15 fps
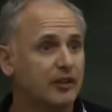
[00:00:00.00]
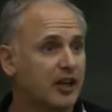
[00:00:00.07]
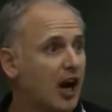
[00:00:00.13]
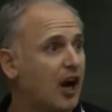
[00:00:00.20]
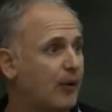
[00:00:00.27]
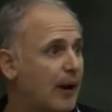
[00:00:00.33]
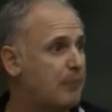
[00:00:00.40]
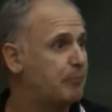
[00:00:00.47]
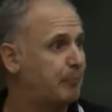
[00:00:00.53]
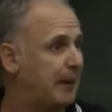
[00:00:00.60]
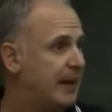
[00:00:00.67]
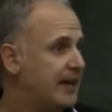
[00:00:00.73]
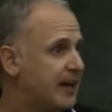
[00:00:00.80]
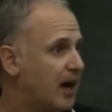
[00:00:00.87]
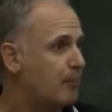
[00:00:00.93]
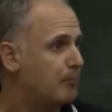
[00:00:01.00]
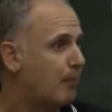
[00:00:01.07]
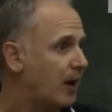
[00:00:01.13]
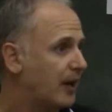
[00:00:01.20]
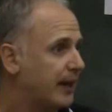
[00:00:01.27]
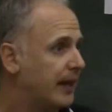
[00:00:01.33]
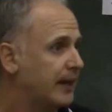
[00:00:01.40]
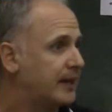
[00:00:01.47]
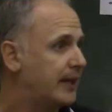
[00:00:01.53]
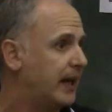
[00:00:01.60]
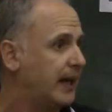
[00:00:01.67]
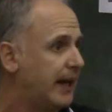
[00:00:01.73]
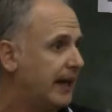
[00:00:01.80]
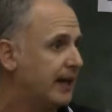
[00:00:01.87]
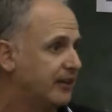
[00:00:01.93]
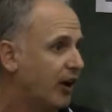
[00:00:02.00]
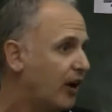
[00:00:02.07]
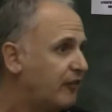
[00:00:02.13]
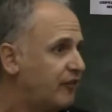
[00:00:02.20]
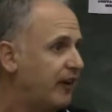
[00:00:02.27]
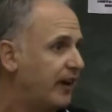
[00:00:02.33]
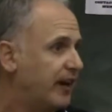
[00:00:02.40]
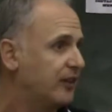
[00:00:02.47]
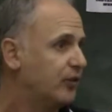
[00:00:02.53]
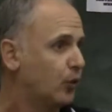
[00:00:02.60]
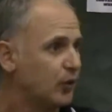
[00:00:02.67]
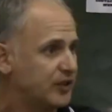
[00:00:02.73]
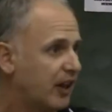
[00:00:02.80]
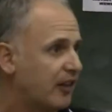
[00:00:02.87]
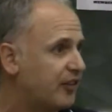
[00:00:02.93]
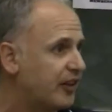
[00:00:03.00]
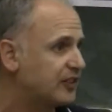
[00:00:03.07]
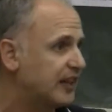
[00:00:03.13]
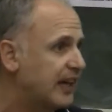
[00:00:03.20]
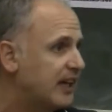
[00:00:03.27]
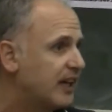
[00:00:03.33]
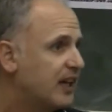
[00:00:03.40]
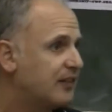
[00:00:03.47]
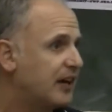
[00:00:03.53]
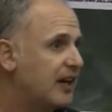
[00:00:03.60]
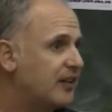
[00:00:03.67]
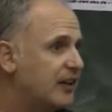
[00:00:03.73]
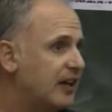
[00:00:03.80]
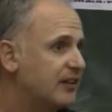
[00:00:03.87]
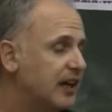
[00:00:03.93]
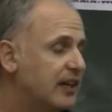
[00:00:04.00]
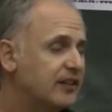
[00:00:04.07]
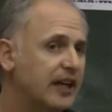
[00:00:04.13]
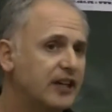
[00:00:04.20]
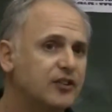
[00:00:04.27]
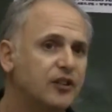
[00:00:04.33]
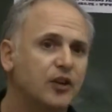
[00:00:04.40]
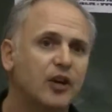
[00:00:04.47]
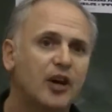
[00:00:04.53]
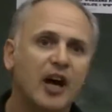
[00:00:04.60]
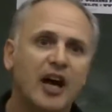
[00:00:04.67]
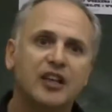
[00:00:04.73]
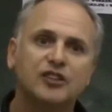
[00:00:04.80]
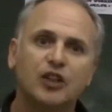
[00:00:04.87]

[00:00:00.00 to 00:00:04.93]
They go around beating up, mugging, killing, knifing, and all these other things they, they, they, they, they do.